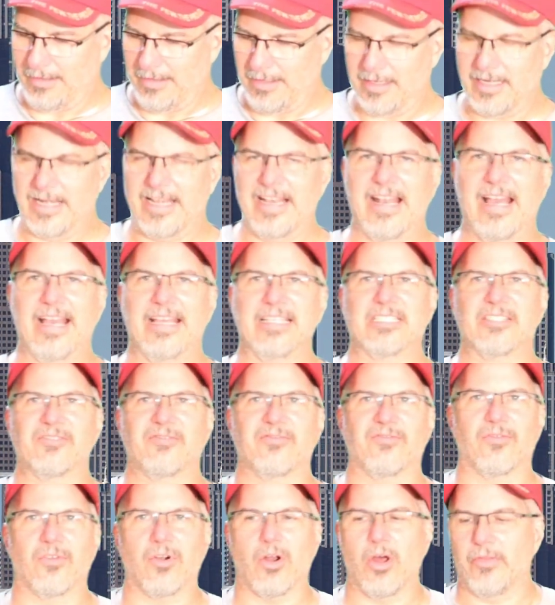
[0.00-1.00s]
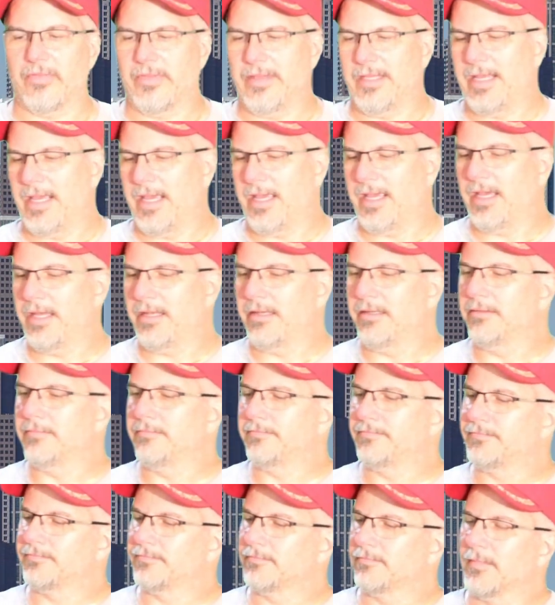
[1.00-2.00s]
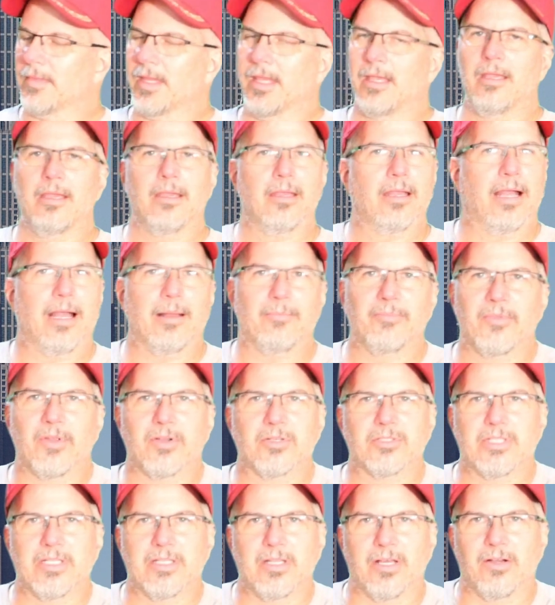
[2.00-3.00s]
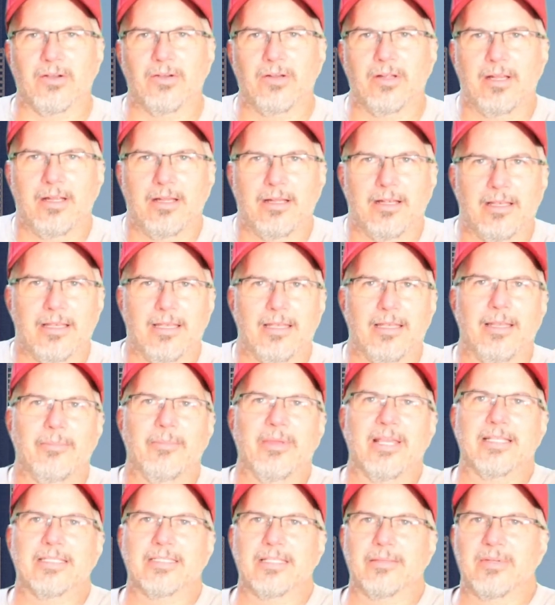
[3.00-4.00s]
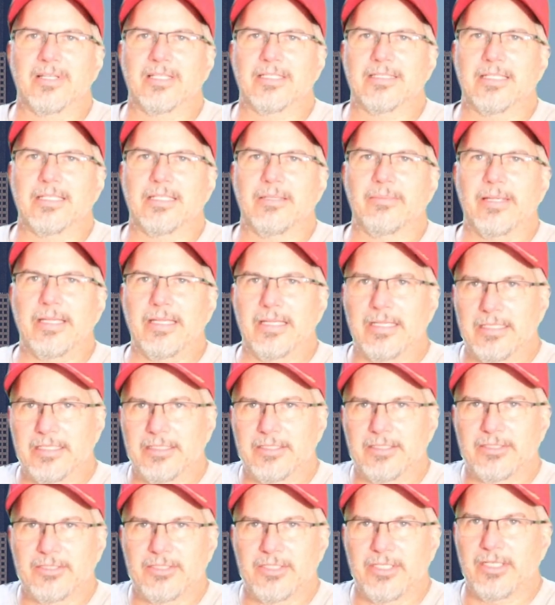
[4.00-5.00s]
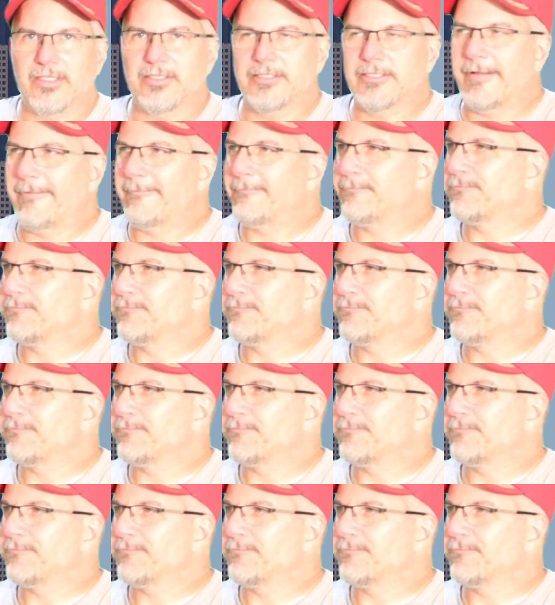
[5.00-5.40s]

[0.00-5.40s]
got a nice frothy head. I'm thirsty though. Let me get some of this into me. Cheers.